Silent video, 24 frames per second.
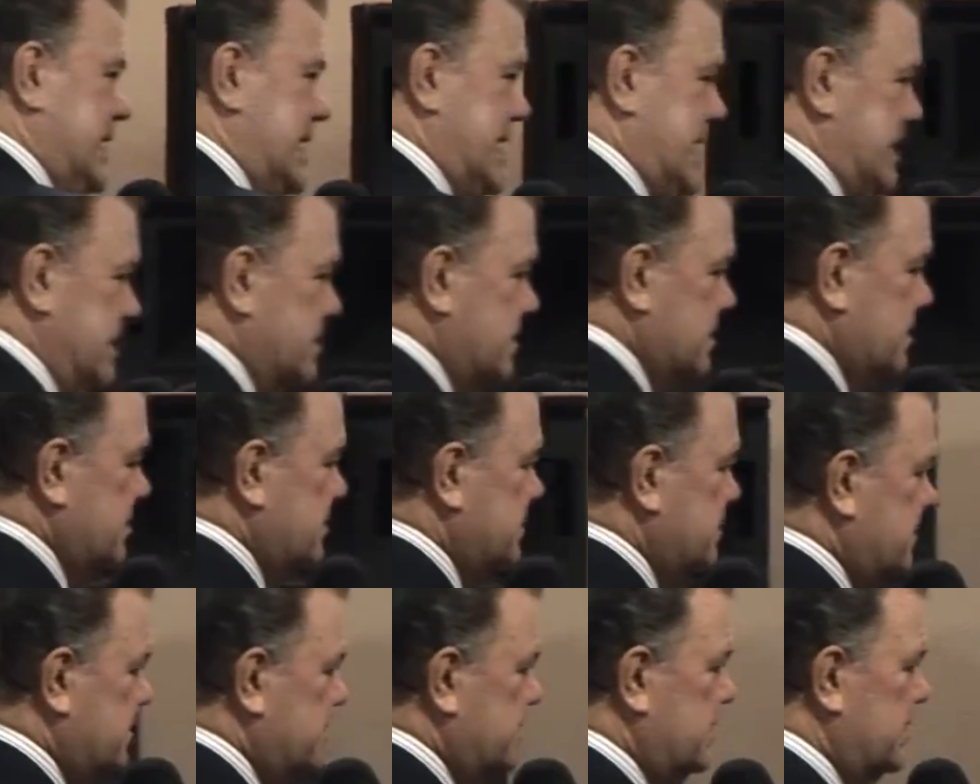eat,
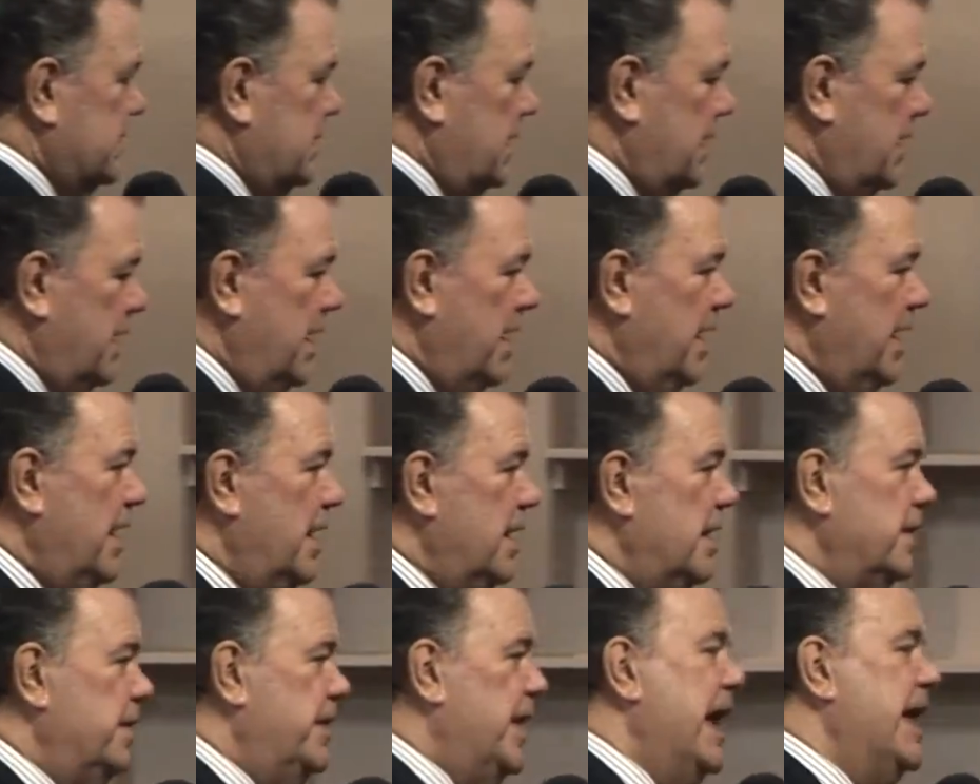
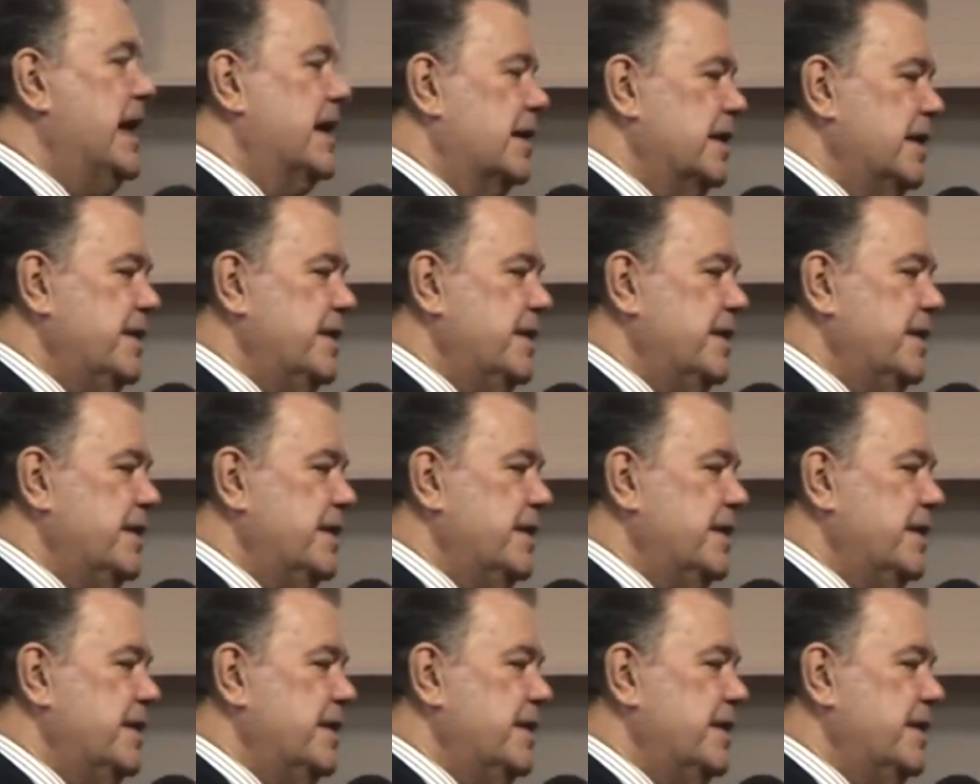that